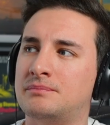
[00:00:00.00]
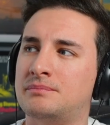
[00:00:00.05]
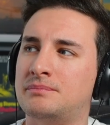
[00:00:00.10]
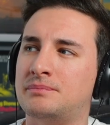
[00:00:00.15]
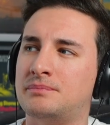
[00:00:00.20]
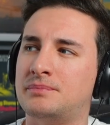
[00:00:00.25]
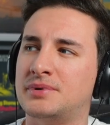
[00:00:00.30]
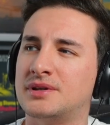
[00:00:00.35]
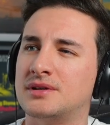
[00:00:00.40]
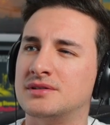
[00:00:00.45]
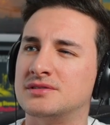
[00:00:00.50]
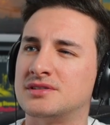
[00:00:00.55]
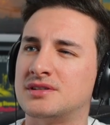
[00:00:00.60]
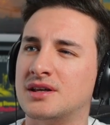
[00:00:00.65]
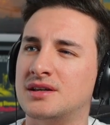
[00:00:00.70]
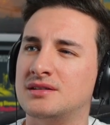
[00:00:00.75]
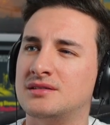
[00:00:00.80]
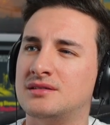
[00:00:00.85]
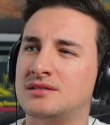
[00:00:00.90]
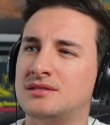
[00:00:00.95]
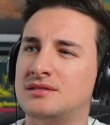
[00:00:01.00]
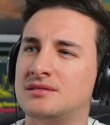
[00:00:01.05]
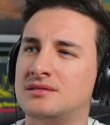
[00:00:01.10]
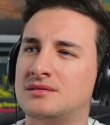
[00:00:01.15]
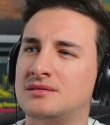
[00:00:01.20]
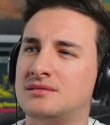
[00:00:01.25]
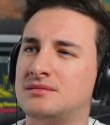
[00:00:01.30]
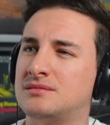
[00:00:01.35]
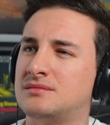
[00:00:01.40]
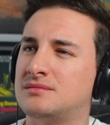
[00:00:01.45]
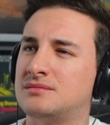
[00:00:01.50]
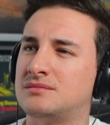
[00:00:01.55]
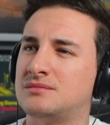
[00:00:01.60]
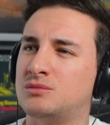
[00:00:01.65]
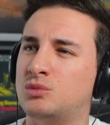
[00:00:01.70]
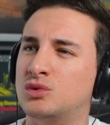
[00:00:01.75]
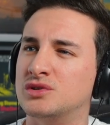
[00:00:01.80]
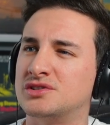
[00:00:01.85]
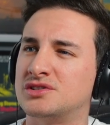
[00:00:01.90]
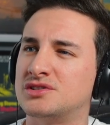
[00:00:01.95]
Because they
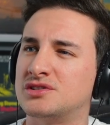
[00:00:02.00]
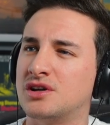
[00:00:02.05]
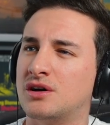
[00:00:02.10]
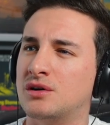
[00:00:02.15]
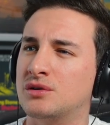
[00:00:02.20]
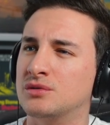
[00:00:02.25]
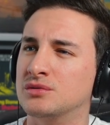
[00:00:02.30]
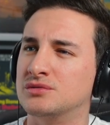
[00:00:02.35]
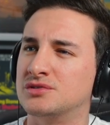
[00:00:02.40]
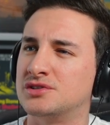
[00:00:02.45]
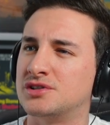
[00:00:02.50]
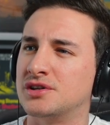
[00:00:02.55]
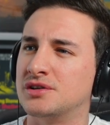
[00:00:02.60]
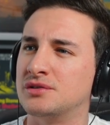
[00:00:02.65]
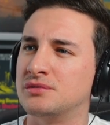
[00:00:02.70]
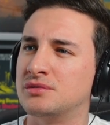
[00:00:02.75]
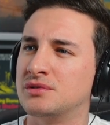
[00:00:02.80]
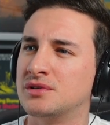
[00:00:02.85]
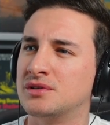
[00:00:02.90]
were told to.